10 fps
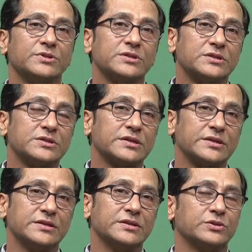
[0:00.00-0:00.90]
topsis is
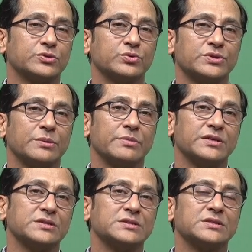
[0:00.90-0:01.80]
again to some
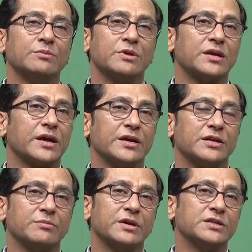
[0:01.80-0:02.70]
extent similar
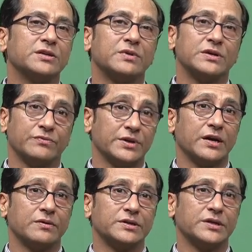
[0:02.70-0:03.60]
kind of method what
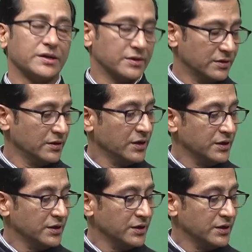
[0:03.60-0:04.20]
we have done